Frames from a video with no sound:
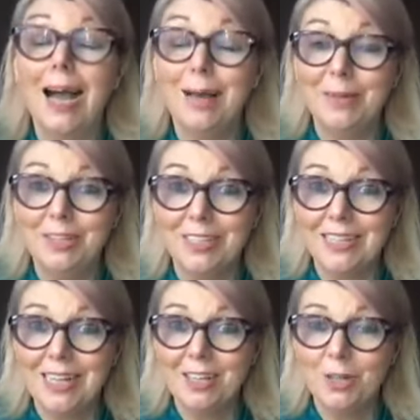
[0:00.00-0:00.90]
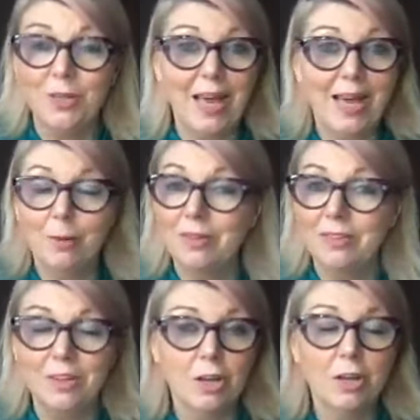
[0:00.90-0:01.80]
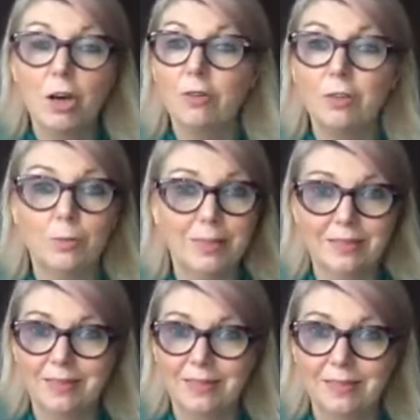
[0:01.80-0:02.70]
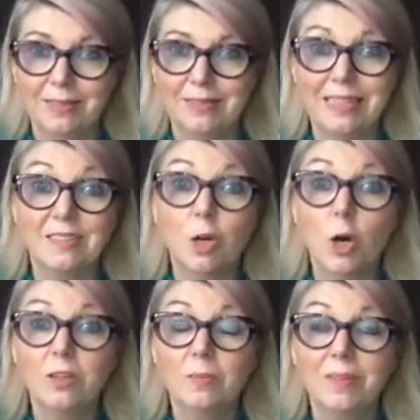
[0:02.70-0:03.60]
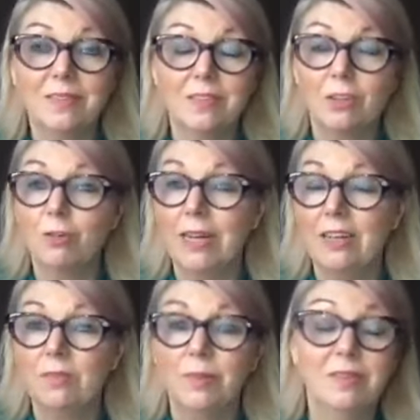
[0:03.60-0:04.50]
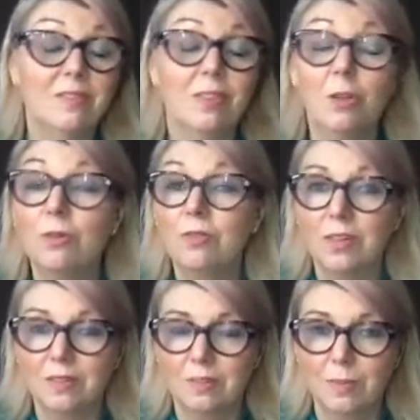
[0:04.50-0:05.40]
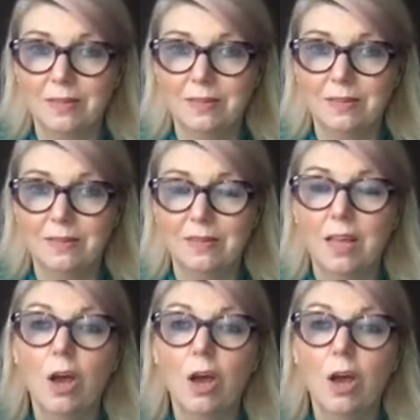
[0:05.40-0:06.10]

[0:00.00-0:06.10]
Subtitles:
I'm here to tell you the how is none of your business. That's God's business, the Creator's business, the universe's business.